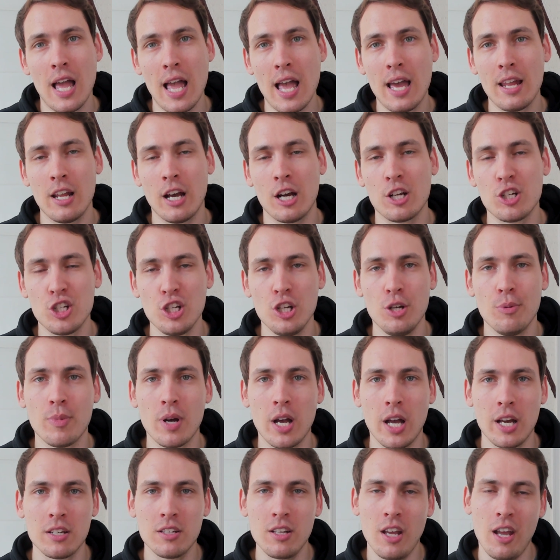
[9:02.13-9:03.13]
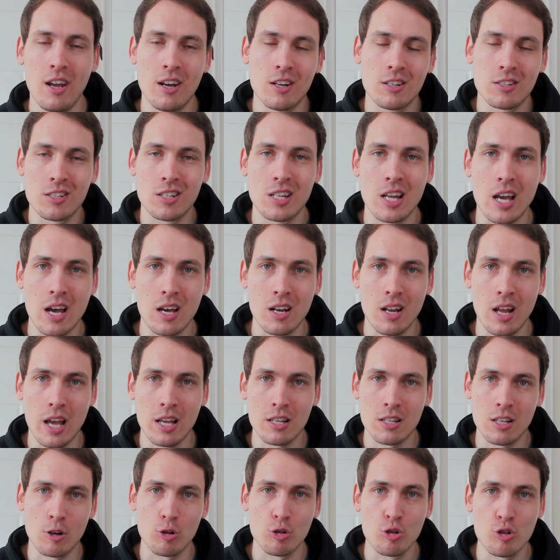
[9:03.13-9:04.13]
and Hajima and Chaos Dad
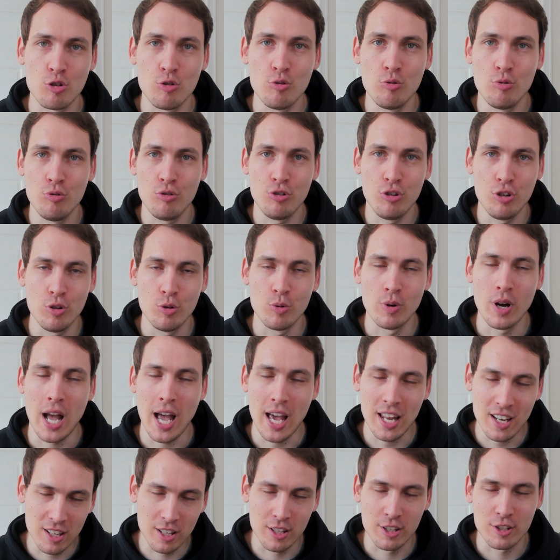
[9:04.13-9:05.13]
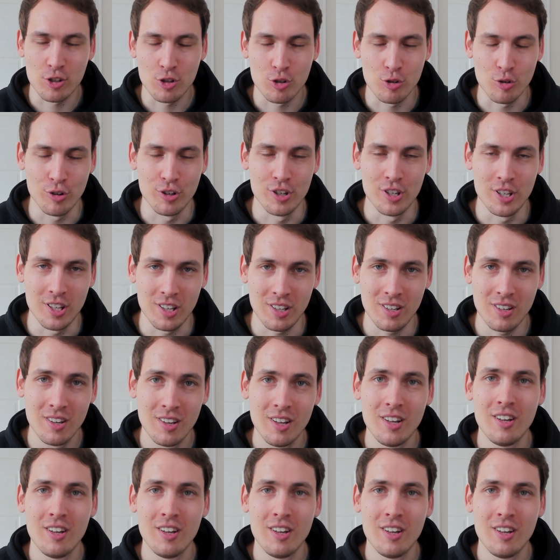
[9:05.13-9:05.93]
as our 2 new analysts joining.